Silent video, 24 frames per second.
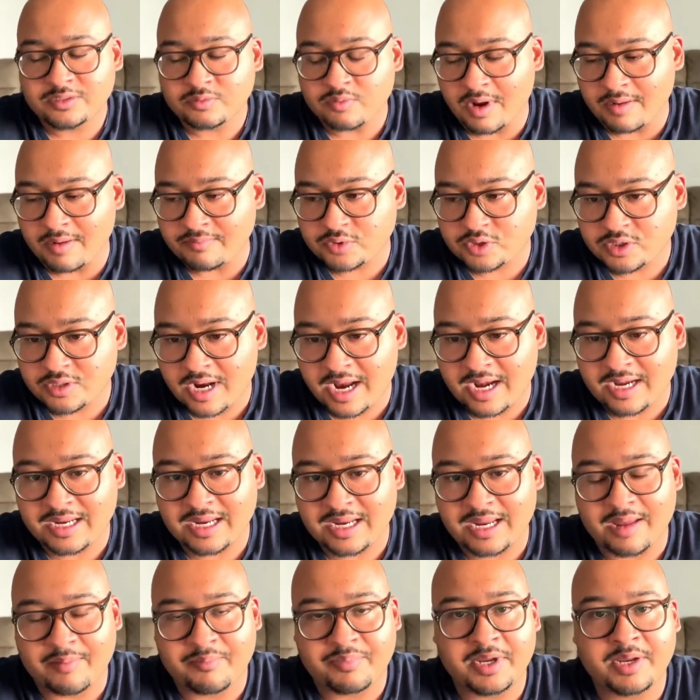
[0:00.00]
That's why I'm trying to
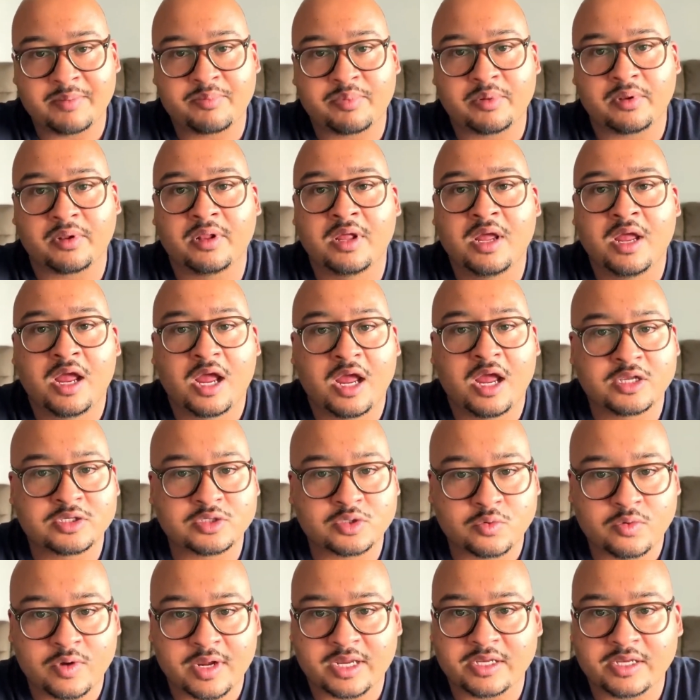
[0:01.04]
get people as
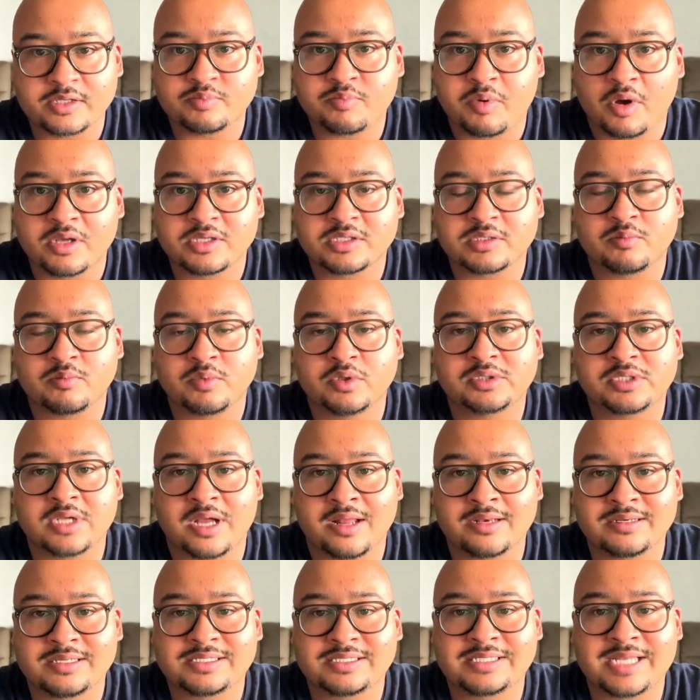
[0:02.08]
quick as possible
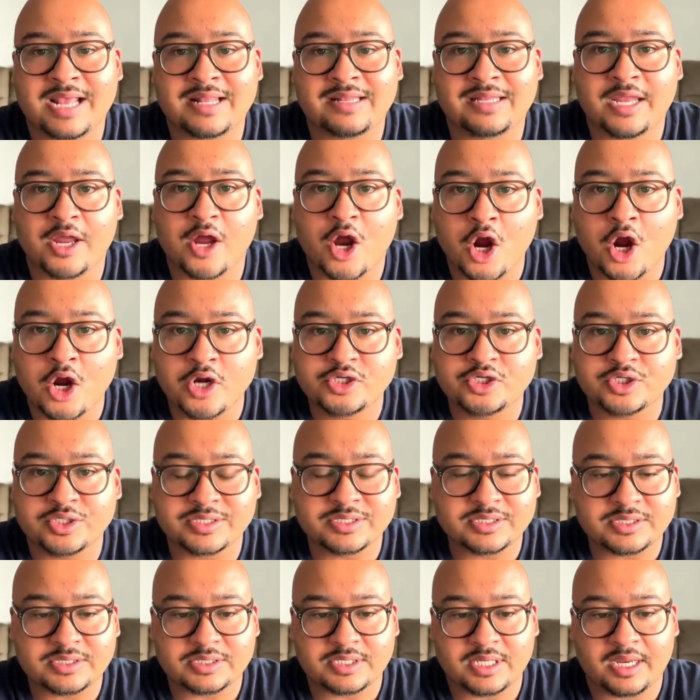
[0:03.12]
to understand the
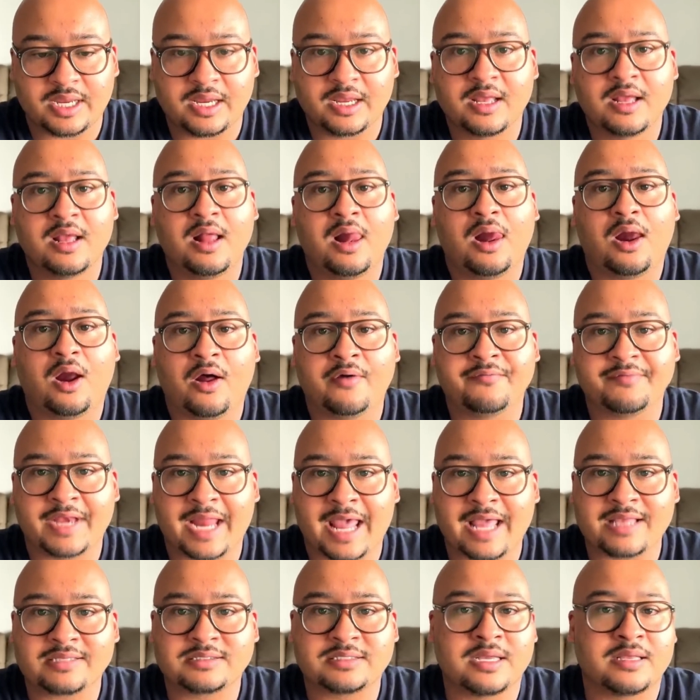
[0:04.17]
urgency of an
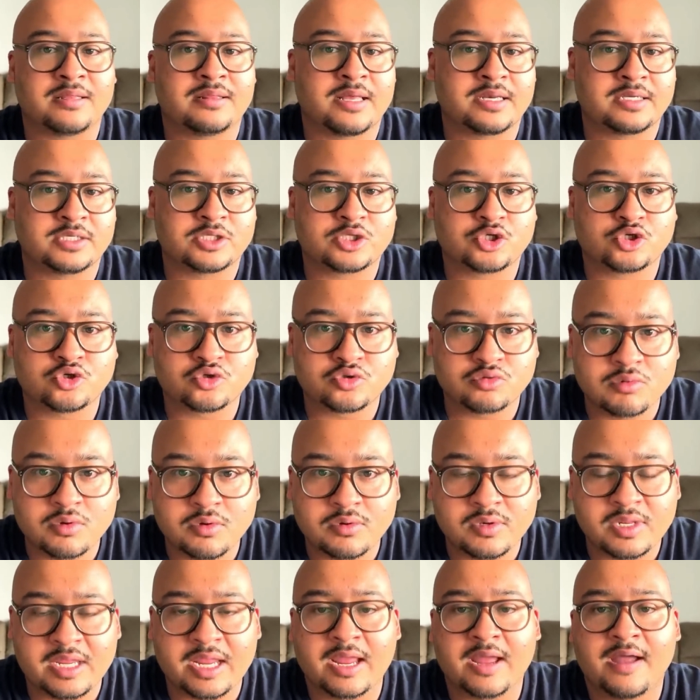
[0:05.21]
asset that is
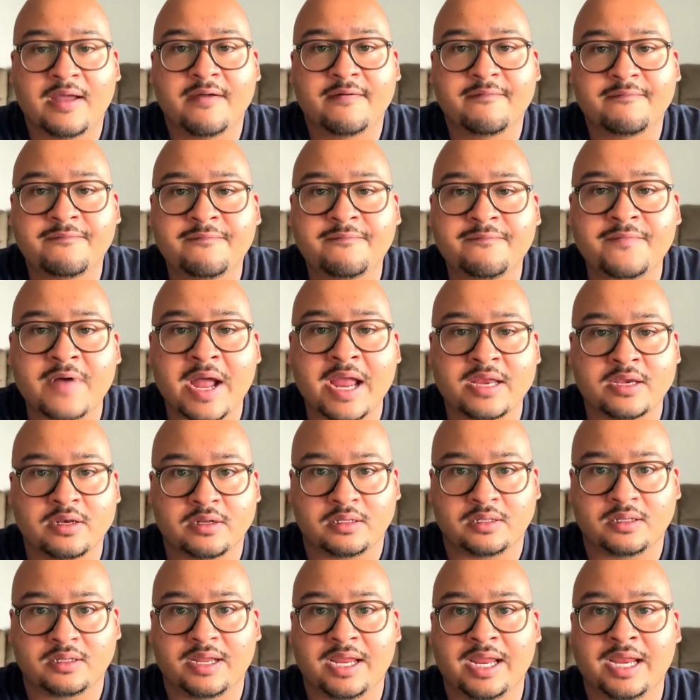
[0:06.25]
truly
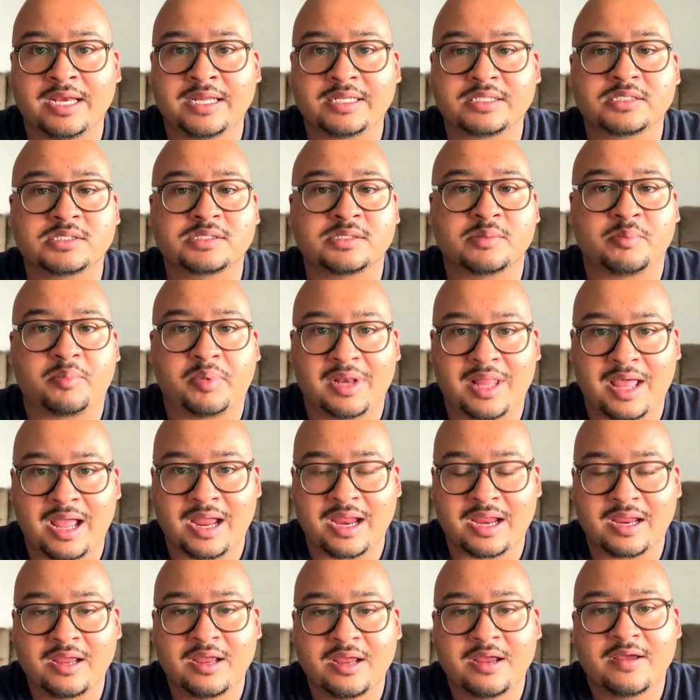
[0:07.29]
final in its
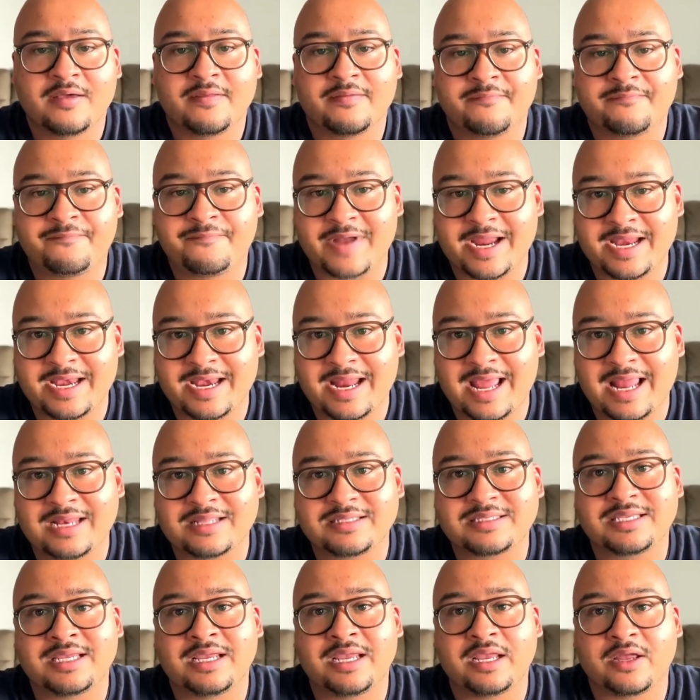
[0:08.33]
supply. The
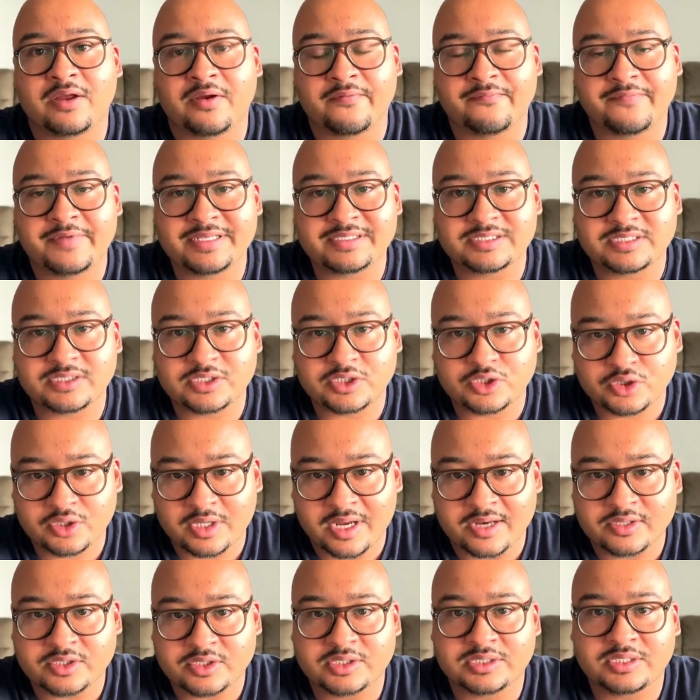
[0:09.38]
finality of its
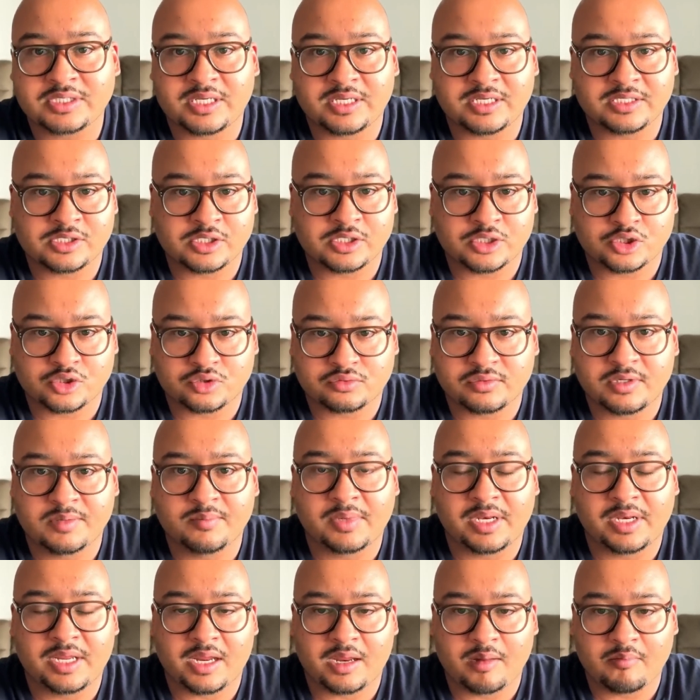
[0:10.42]
scarcity is
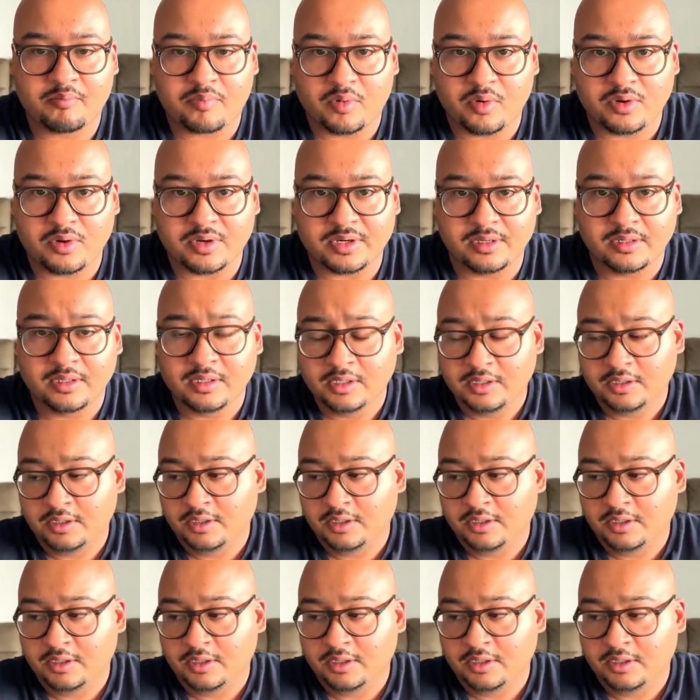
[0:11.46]
extremely important.